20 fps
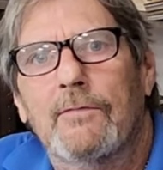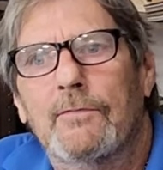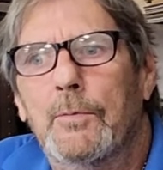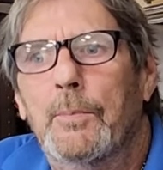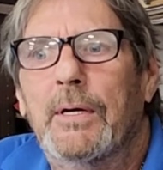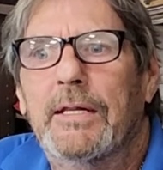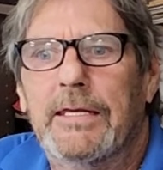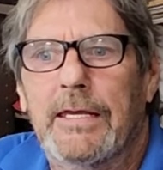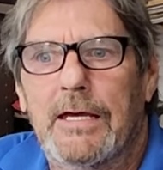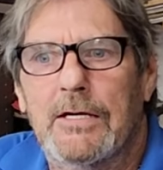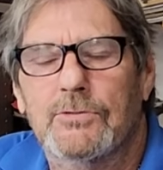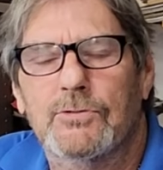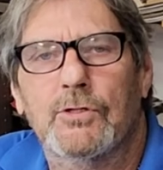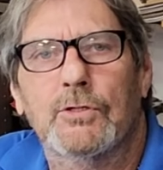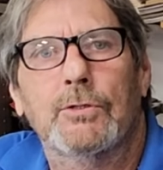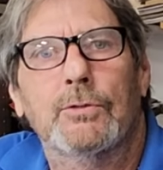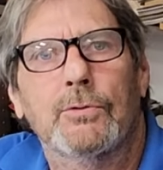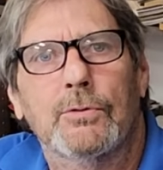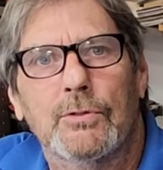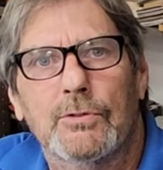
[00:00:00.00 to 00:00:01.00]
Everybody has to
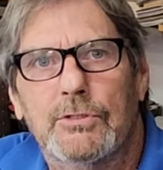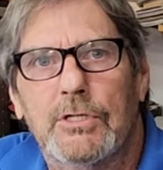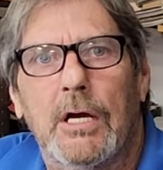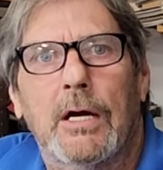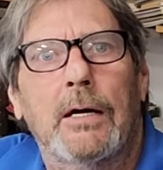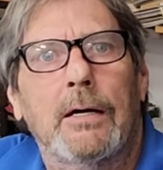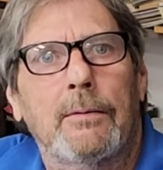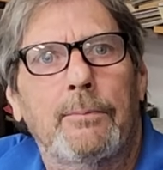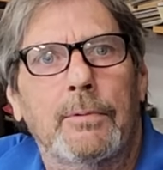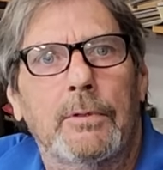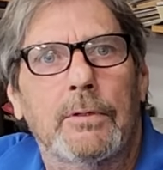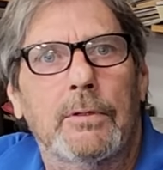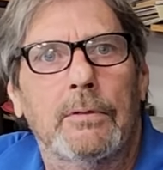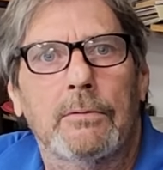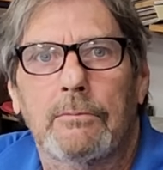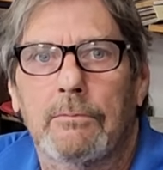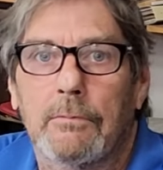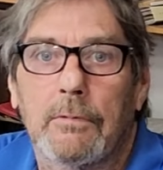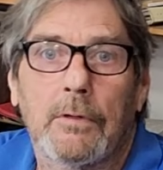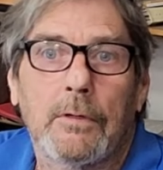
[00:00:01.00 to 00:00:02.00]
do their job
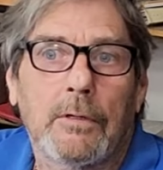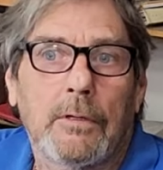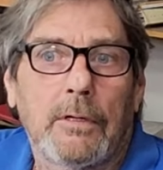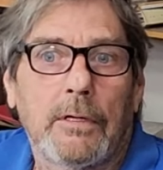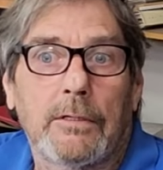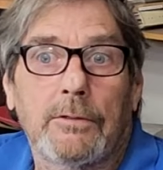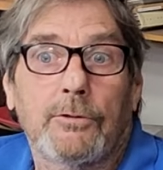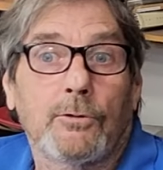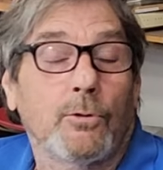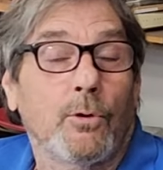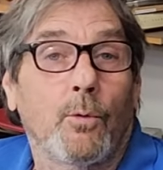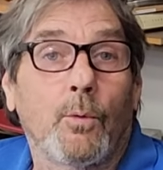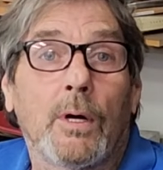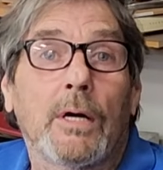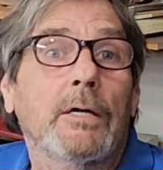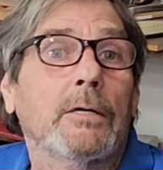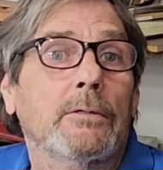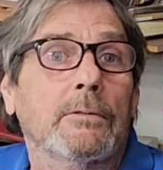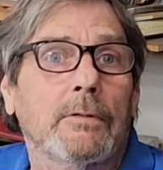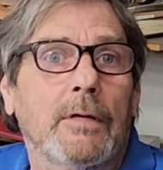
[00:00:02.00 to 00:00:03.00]
and do it
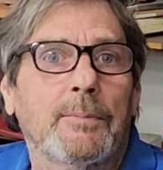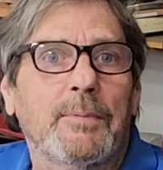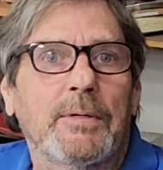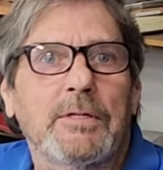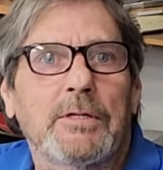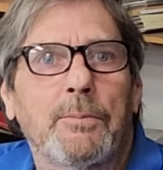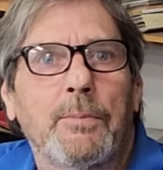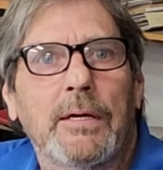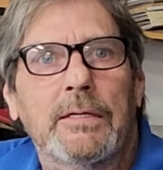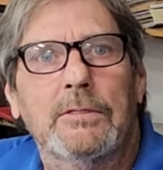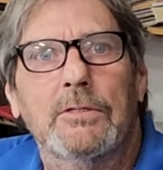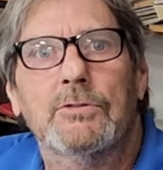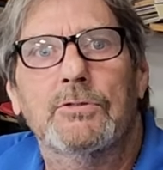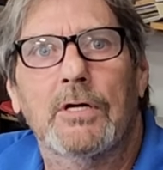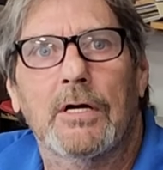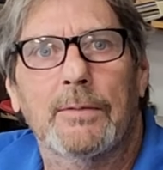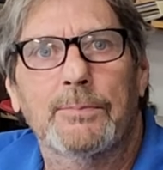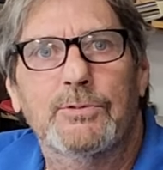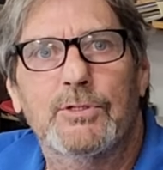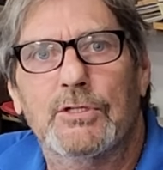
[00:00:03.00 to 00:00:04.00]
well. I mean, to make the
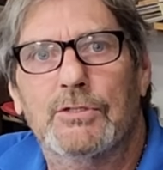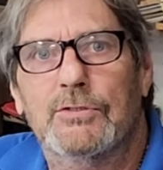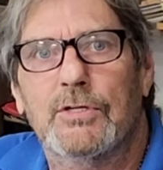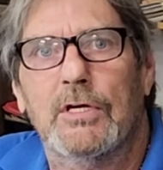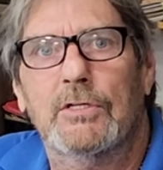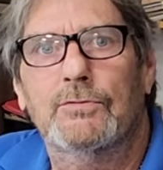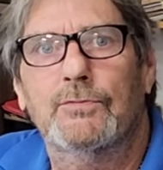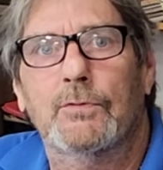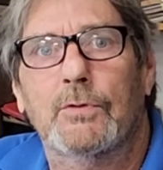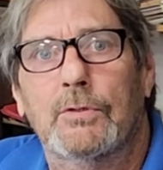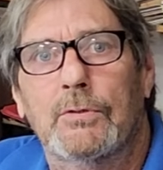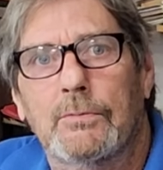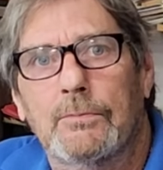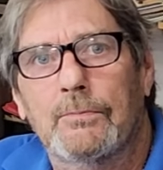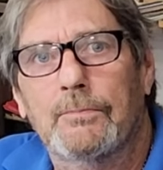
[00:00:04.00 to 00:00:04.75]
job successful.